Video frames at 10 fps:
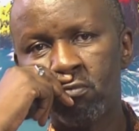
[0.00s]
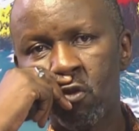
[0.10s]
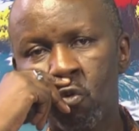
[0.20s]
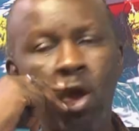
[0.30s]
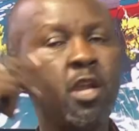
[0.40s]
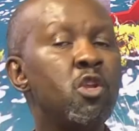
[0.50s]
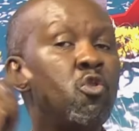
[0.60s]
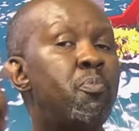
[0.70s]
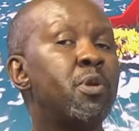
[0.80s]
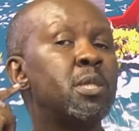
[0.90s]
What did
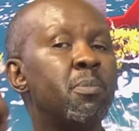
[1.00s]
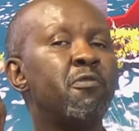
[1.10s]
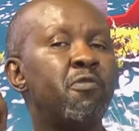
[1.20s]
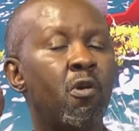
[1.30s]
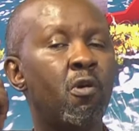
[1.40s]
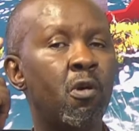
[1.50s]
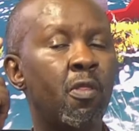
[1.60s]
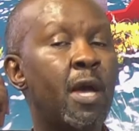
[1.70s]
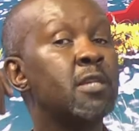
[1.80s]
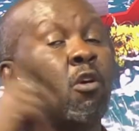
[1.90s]
you preach before
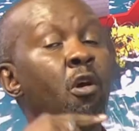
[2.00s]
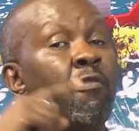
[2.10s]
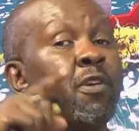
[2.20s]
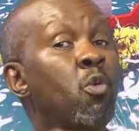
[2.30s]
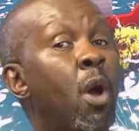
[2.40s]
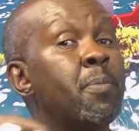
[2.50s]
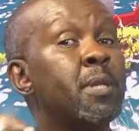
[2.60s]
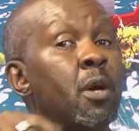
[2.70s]
that COVID wiped